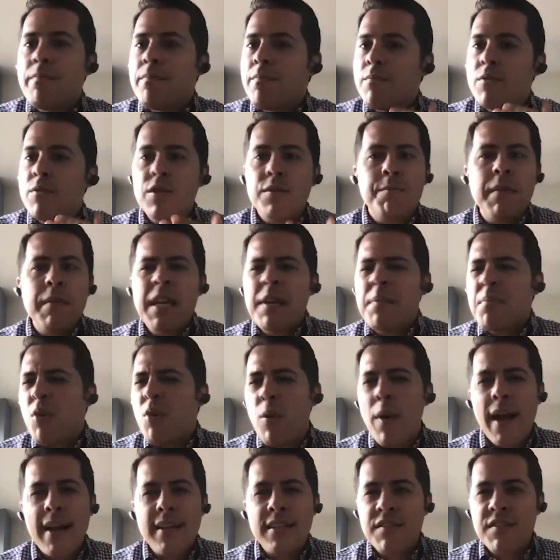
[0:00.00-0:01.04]
just being
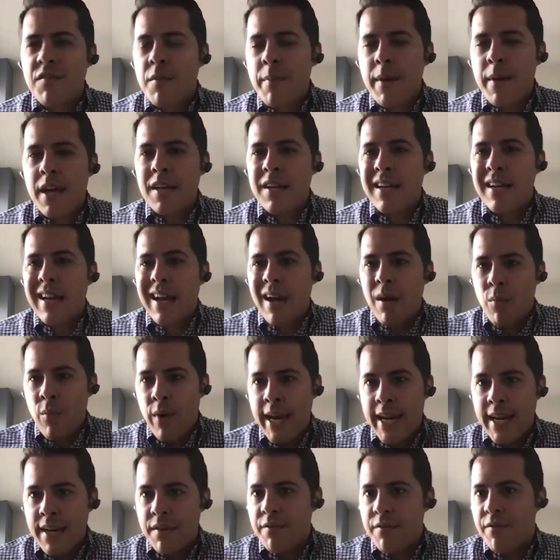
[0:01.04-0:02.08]
proactive about it and not
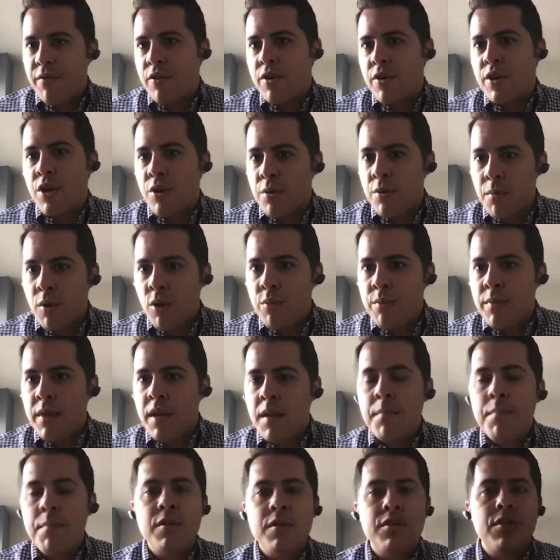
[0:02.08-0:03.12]
waiting for your
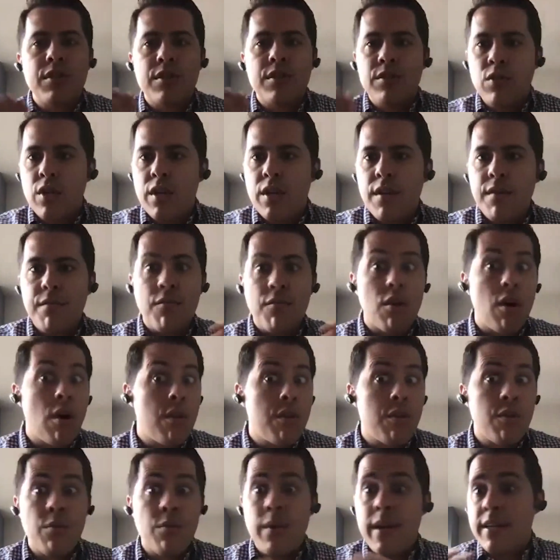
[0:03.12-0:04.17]
moment, but just looking for
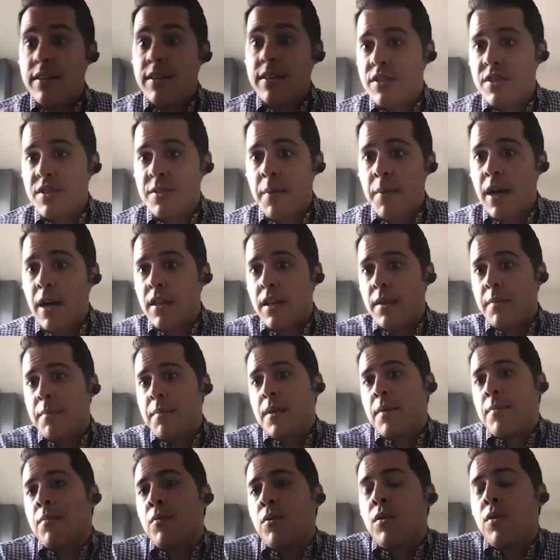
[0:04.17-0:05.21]
other ways to spotlight
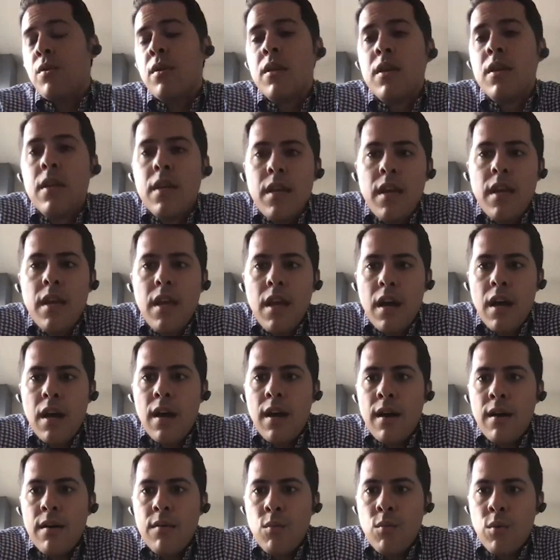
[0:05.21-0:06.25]
people
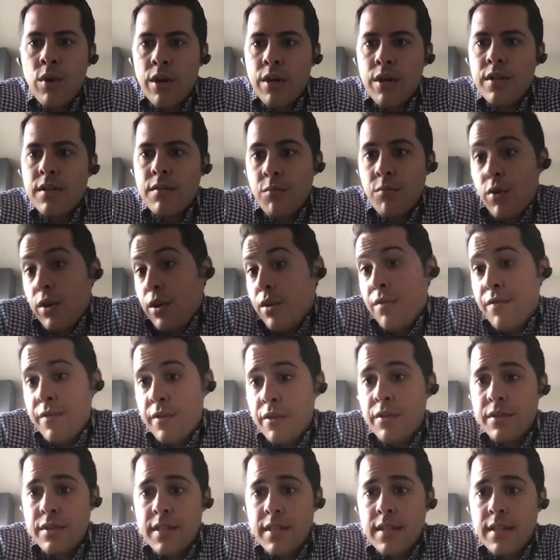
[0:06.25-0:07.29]
where you feel
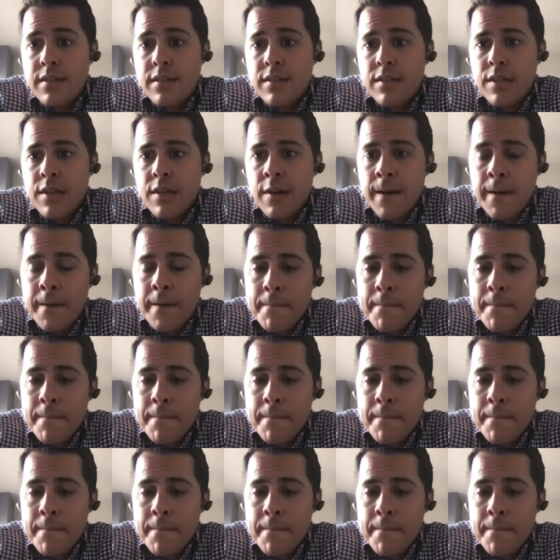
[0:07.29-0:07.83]
it's necessary.